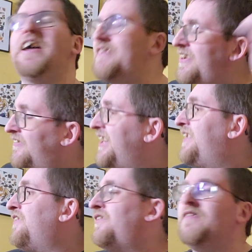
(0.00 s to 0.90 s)
As I
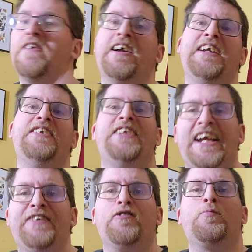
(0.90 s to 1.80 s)
said, this is a very
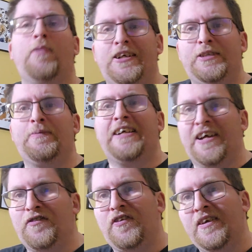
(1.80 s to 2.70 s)
dangerous project
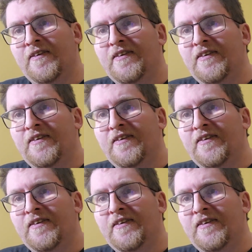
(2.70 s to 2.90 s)
because